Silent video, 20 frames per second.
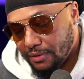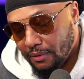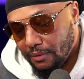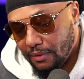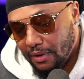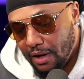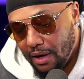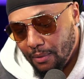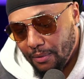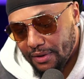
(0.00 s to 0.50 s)

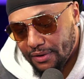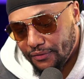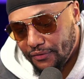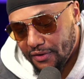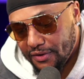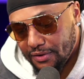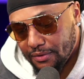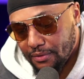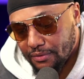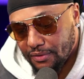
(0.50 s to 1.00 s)
always
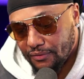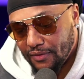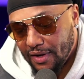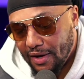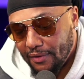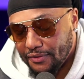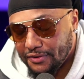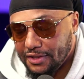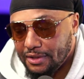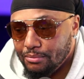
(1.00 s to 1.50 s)
physical
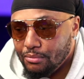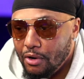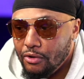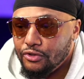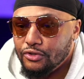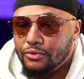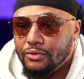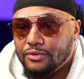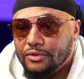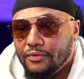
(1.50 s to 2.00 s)
survival, it's
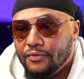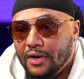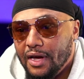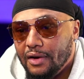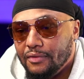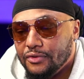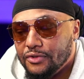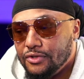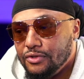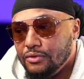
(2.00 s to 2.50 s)
emotional
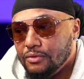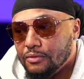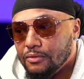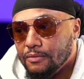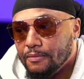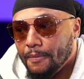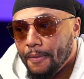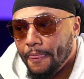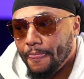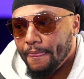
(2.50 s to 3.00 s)
survival too.
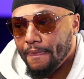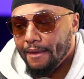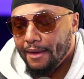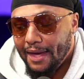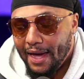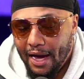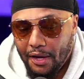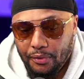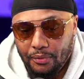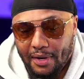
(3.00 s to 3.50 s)

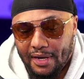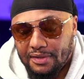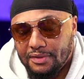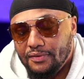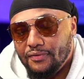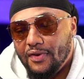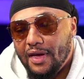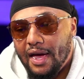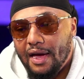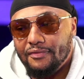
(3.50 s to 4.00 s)
How do I
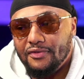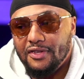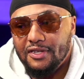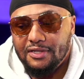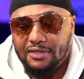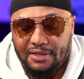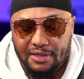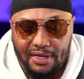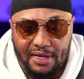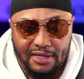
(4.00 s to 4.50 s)
survive
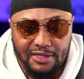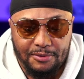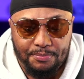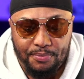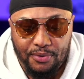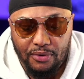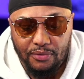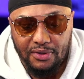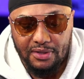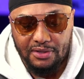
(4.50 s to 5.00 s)
this
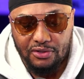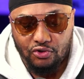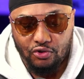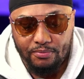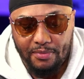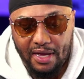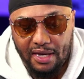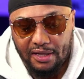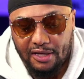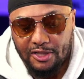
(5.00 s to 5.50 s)
experience, the
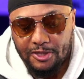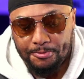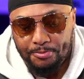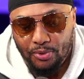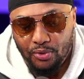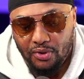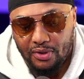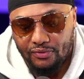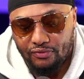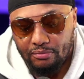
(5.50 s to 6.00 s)
traumatic
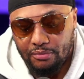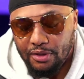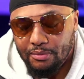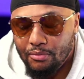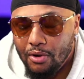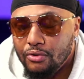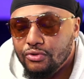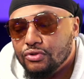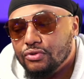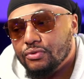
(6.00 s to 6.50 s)
experience, from an
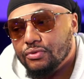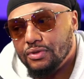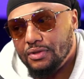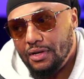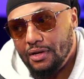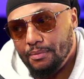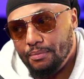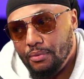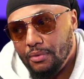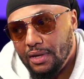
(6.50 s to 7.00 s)
emotional
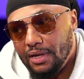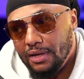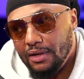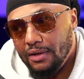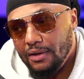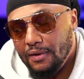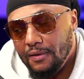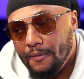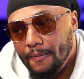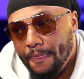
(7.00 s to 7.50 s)

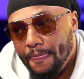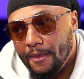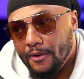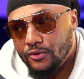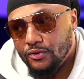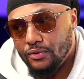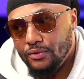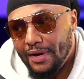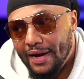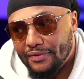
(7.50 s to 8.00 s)
standpoint?
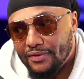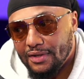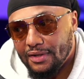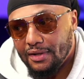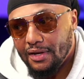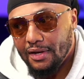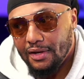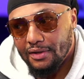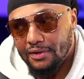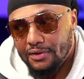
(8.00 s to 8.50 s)
So you have to
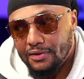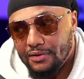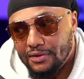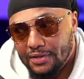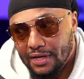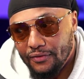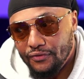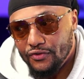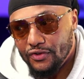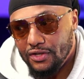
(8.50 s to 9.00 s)

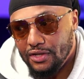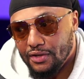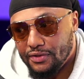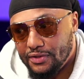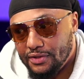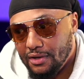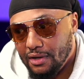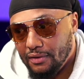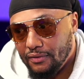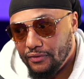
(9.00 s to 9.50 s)
toughen
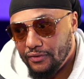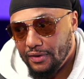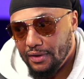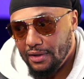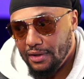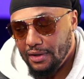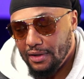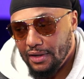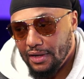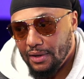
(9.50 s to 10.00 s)
yourself.
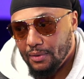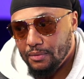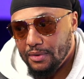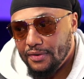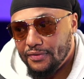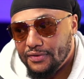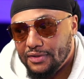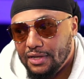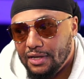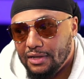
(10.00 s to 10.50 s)
And
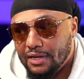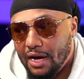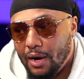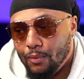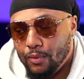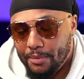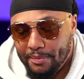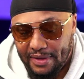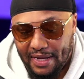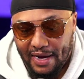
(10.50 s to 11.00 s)
we've seen our
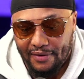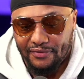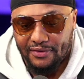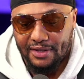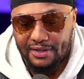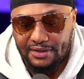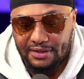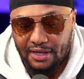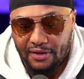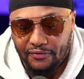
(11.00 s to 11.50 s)
women having to
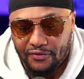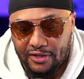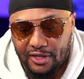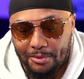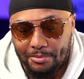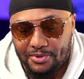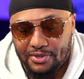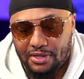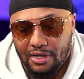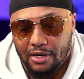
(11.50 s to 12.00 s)
toughen
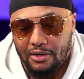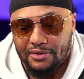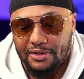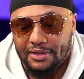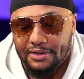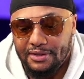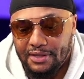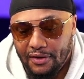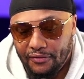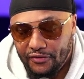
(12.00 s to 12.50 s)
themselves
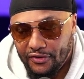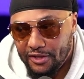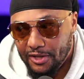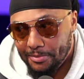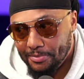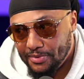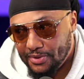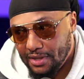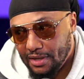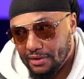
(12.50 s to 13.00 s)
and toughen
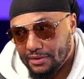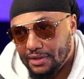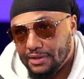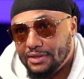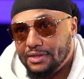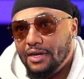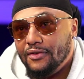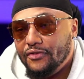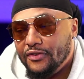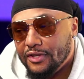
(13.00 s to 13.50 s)
themselves and
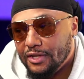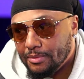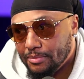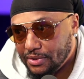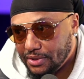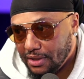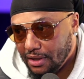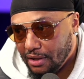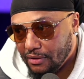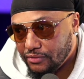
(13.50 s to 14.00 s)
toughen
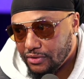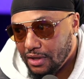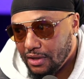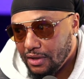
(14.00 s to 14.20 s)
themselves